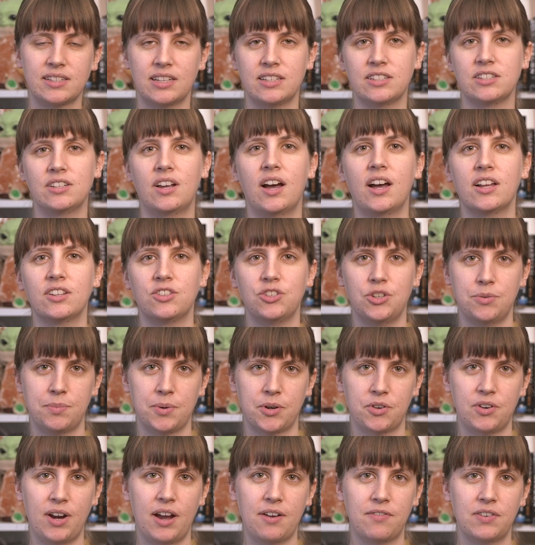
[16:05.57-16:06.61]
It's not super
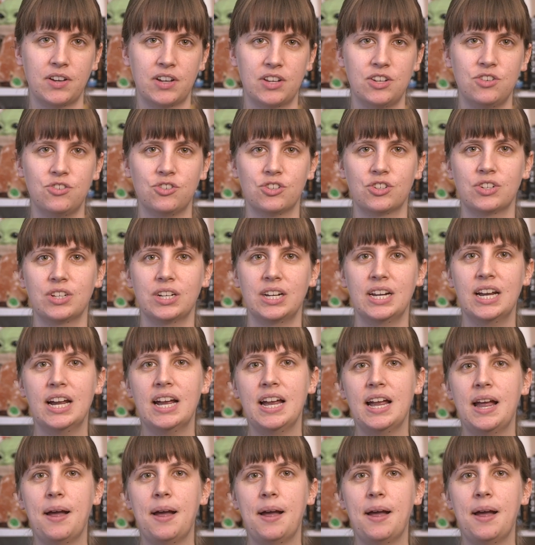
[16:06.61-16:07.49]
graphic usually.